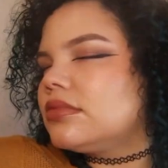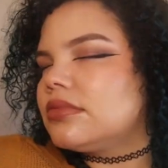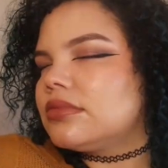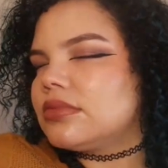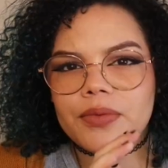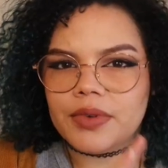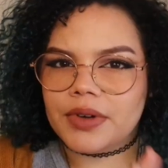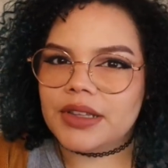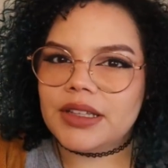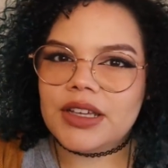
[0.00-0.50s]

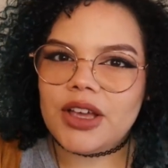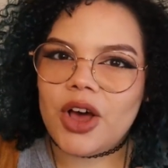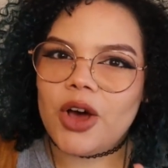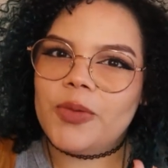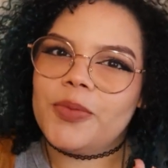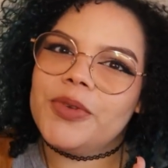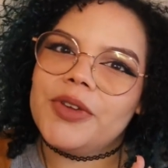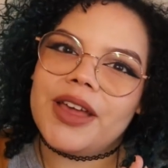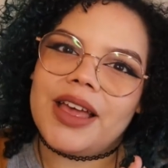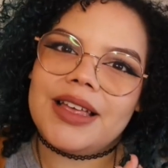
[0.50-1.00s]
Really
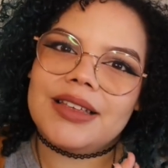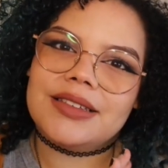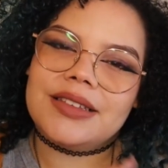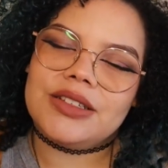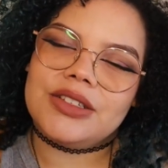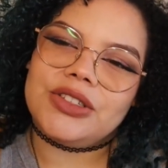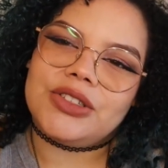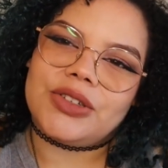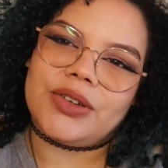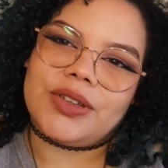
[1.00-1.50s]
hope you guys
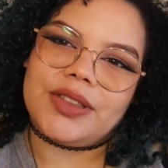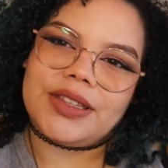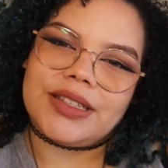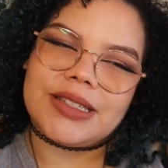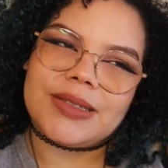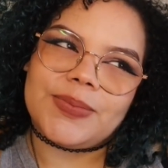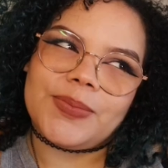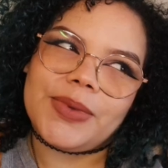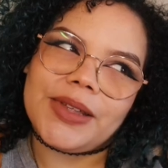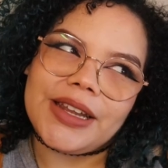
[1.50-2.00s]
enjoyed
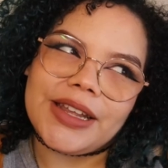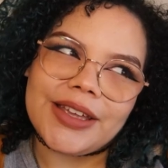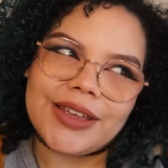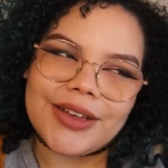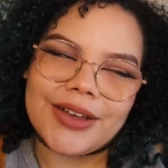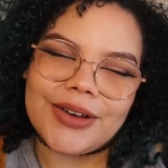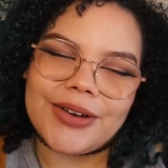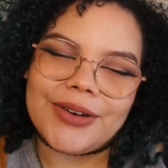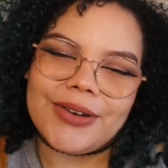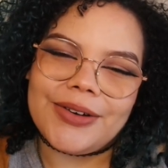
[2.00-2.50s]
this
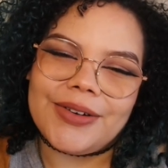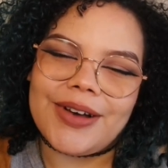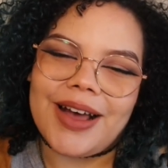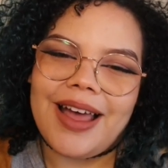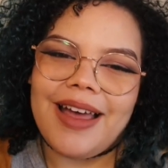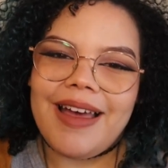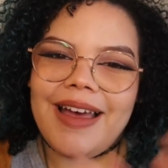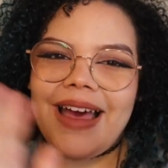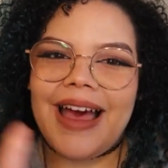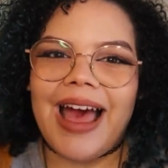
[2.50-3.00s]
video.
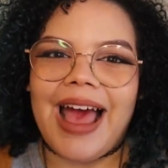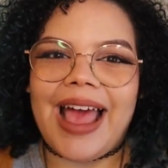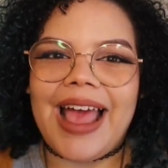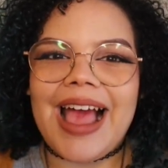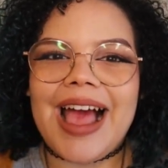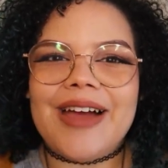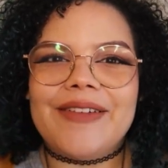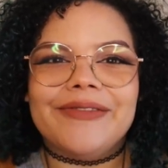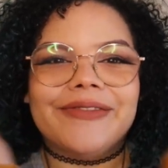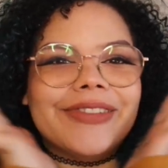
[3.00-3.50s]
I
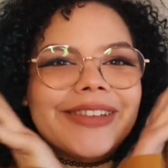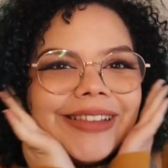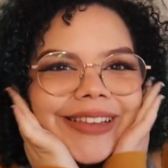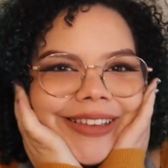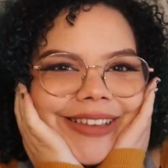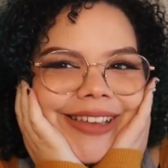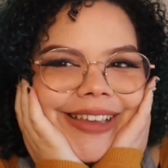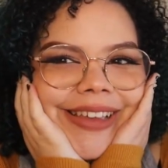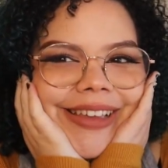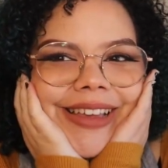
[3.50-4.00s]
had
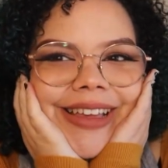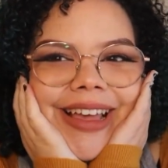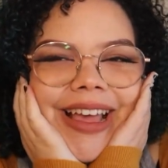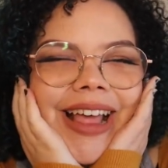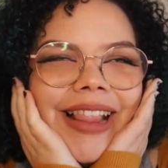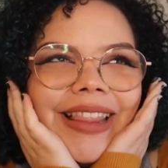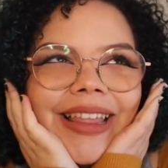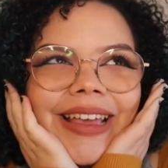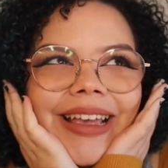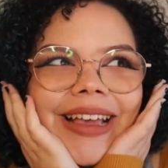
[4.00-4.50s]
really,
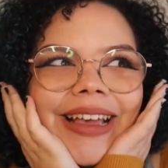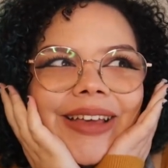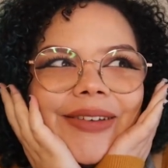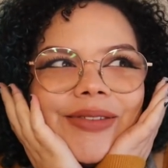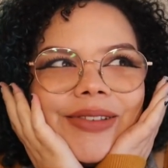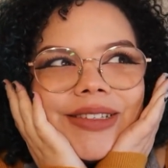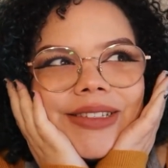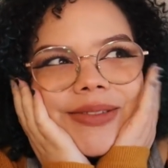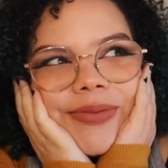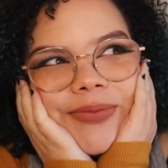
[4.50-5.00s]
it
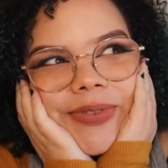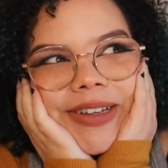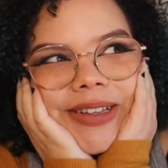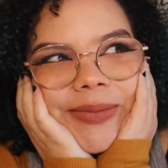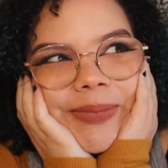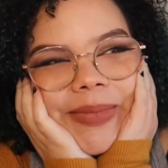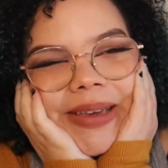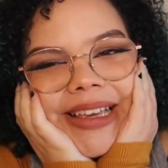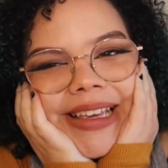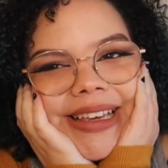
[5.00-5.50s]
was
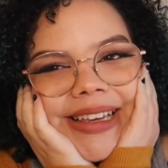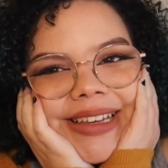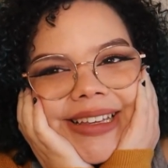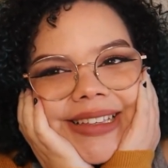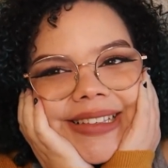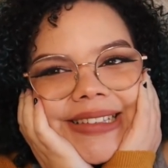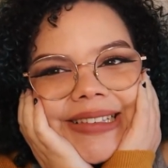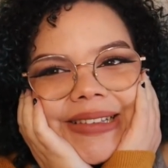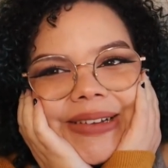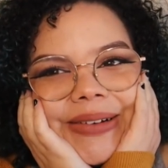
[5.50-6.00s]
fun making
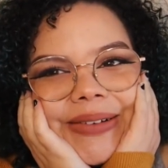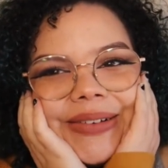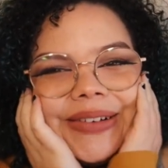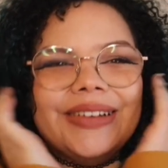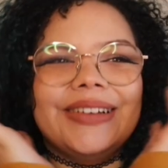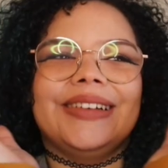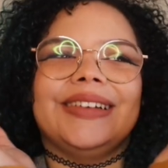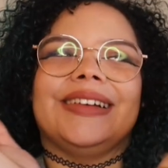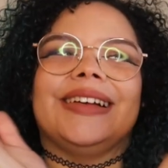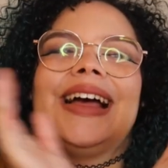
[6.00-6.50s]
it, so
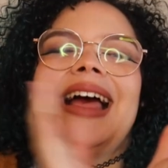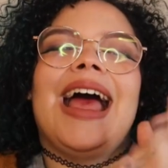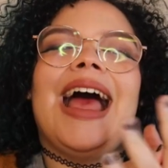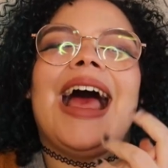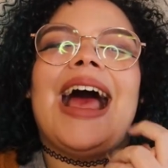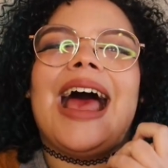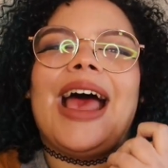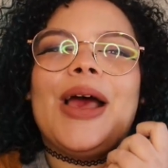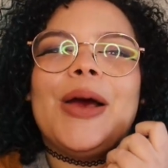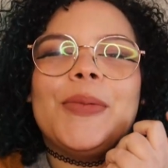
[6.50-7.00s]

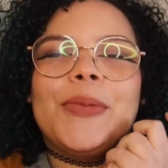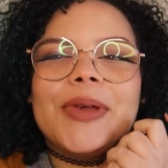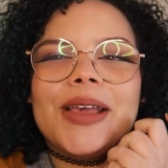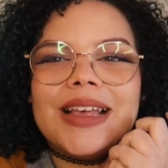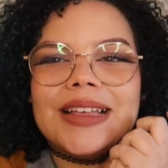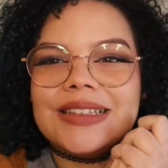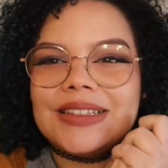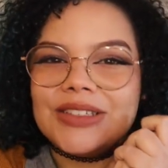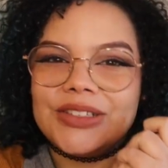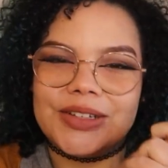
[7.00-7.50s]
I hope you
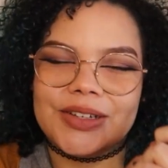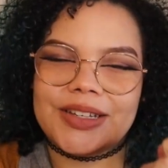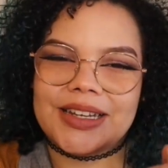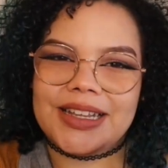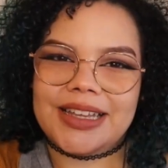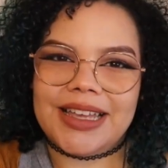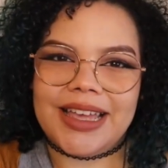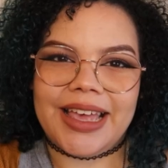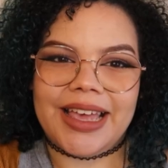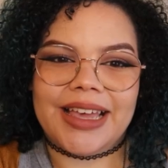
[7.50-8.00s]
guys enjoyed
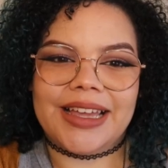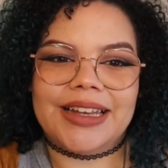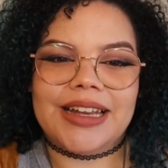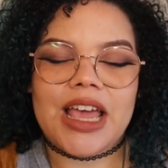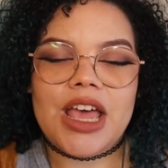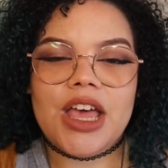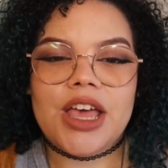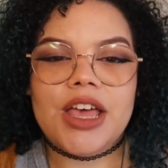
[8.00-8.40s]
it. And